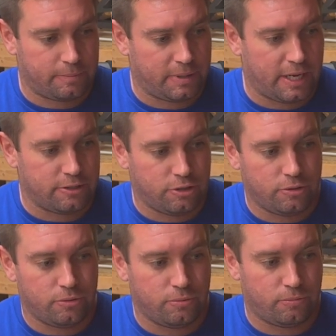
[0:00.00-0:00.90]
but I
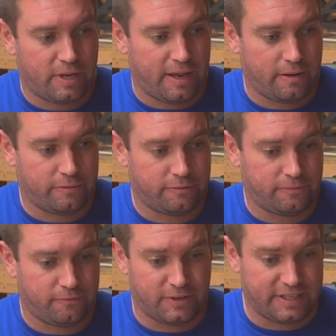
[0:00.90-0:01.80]
do have
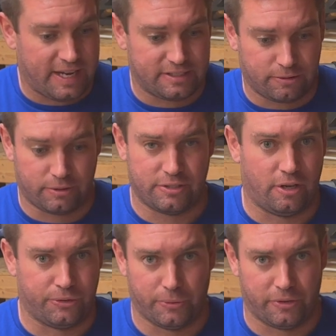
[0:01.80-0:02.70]
fantastic
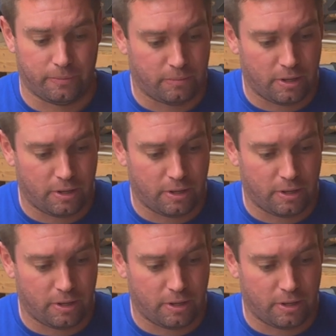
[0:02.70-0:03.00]
results with them.